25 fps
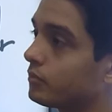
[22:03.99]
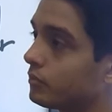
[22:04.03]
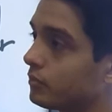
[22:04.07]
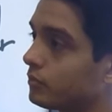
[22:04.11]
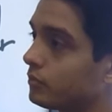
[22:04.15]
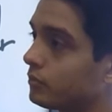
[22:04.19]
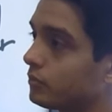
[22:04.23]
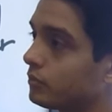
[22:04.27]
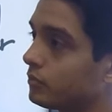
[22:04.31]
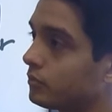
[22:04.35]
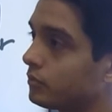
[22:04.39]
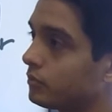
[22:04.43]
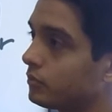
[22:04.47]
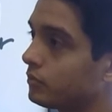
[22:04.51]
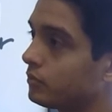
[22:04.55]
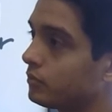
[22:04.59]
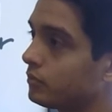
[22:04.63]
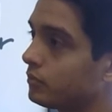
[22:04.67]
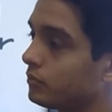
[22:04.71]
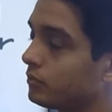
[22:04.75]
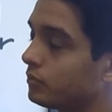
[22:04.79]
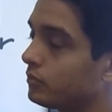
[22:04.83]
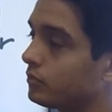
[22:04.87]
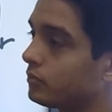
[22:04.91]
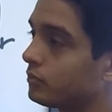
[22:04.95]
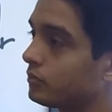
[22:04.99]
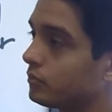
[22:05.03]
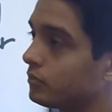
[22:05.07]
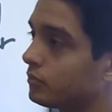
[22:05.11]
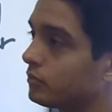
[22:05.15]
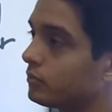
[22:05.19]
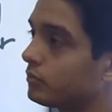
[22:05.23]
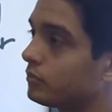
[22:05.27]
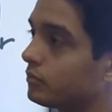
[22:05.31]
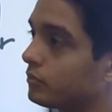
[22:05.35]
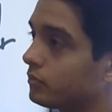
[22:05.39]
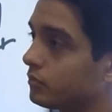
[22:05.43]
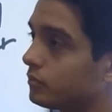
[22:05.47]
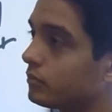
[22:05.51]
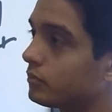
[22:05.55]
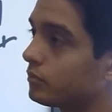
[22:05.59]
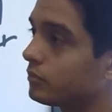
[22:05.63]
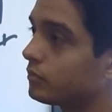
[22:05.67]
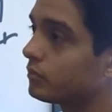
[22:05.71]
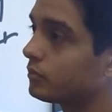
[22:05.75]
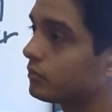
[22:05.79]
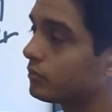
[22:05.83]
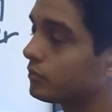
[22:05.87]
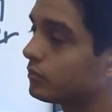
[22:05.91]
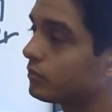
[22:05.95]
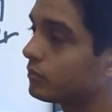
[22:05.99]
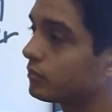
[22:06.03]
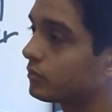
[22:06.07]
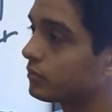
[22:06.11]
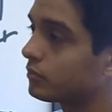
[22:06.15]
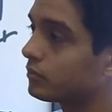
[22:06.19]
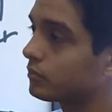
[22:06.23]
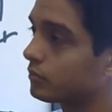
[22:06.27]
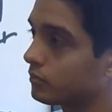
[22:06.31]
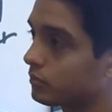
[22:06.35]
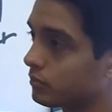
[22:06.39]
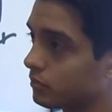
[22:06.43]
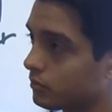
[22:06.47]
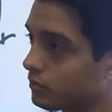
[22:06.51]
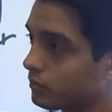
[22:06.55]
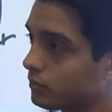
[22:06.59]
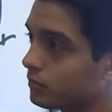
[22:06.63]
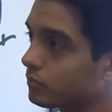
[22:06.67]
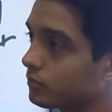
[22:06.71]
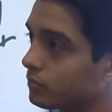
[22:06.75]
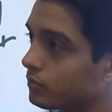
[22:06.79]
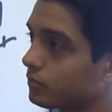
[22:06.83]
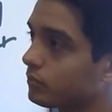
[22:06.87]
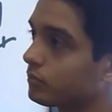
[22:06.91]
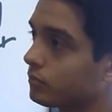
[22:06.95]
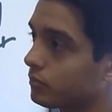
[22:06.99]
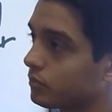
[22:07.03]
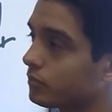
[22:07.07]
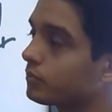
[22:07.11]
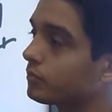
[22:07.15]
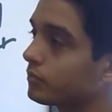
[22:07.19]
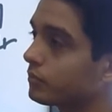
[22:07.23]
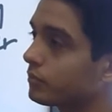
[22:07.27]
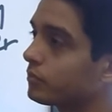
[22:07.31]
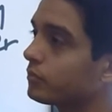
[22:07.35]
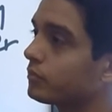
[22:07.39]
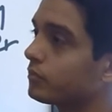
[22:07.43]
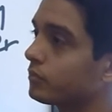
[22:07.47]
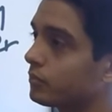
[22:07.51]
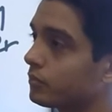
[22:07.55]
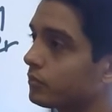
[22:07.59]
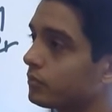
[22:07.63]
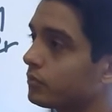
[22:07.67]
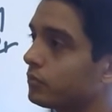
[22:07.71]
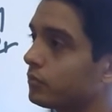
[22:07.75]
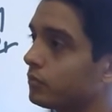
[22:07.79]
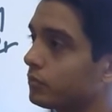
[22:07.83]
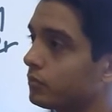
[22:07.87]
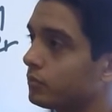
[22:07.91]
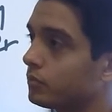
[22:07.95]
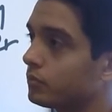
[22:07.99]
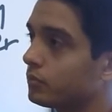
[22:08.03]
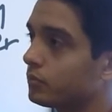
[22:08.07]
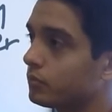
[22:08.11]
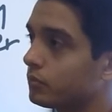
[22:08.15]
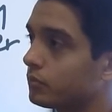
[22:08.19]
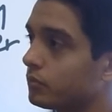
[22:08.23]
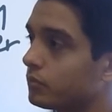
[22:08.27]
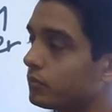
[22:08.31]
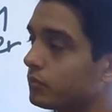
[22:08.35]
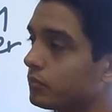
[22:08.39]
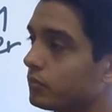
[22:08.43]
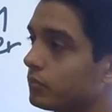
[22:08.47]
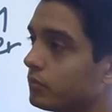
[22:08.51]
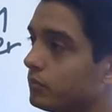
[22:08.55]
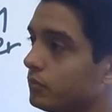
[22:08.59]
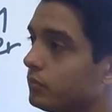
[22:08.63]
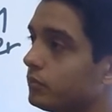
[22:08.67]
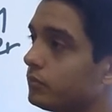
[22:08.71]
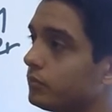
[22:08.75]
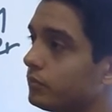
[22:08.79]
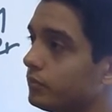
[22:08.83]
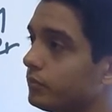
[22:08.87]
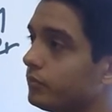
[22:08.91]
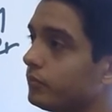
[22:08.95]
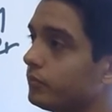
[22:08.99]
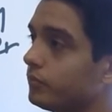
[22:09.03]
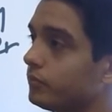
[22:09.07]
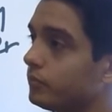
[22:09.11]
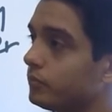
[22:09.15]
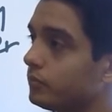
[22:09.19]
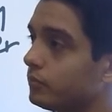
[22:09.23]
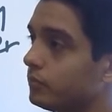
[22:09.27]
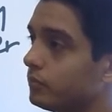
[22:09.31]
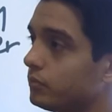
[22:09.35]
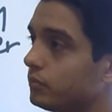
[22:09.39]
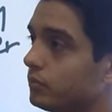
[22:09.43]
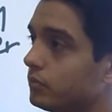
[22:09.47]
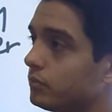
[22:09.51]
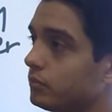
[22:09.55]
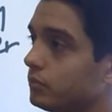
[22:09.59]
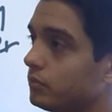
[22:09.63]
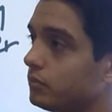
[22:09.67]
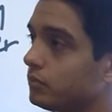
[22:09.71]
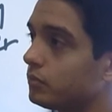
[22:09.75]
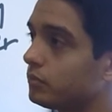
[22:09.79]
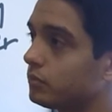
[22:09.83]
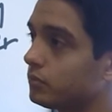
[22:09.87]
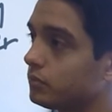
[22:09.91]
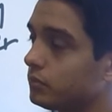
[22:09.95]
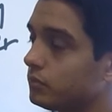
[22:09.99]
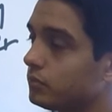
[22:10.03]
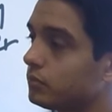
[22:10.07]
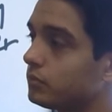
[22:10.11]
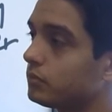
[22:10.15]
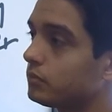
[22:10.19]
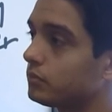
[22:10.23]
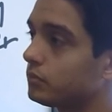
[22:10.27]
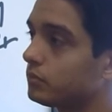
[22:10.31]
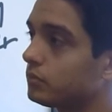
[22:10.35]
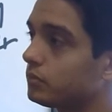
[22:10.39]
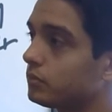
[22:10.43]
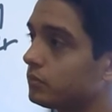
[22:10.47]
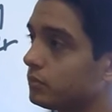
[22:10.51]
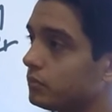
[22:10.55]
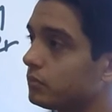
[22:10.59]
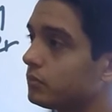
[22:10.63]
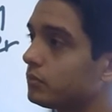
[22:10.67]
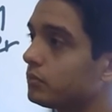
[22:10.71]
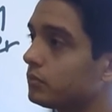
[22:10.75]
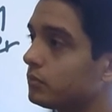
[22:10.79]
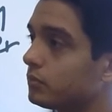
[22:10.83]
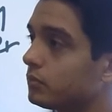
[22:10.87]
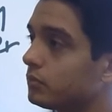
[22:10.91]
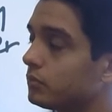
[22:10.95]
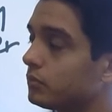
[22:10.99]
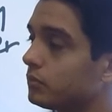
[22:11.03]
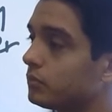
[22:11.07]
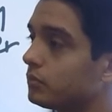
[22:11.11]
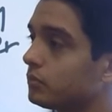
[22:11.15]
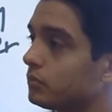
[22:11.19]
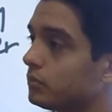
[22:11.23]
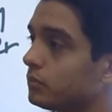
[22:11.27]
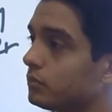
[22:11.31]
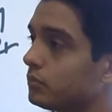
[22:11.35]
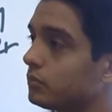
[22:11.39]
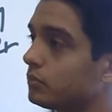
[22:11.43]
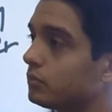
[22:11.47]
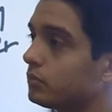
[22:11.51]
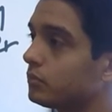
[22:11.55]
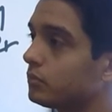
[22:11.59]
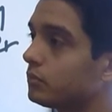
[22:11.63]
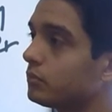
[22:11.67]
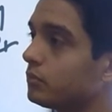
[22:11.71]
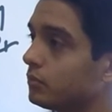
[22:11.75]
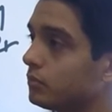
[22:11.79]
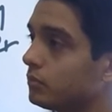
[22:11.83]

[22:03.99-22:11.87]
The person shown says nothing.